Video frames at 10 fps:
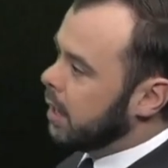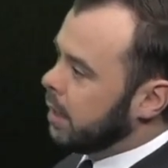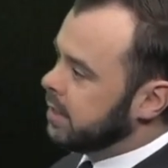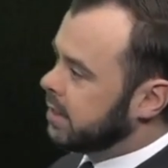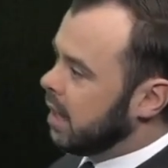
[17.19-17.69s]
A
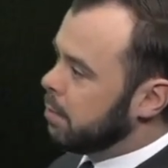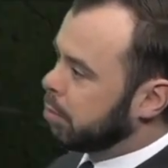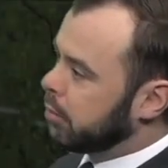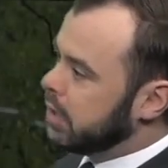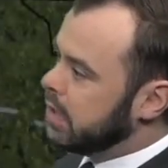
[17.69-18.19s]
nice light
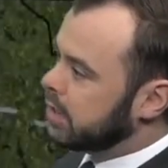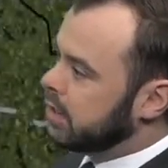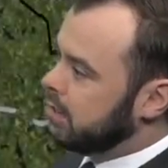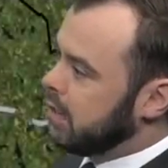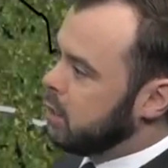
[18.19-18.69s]
breeze
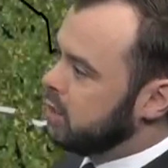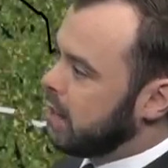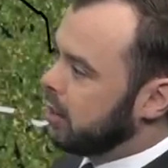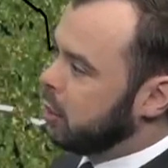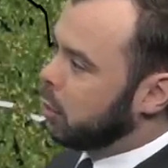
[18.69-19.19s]
continues
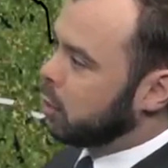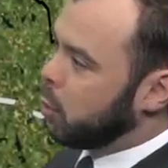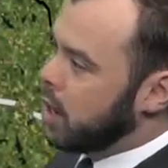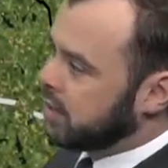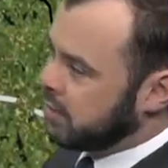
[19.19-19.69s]
out of the
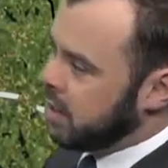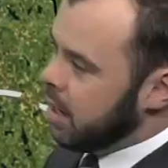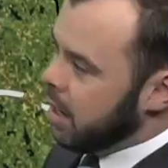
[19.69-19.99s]
northwest,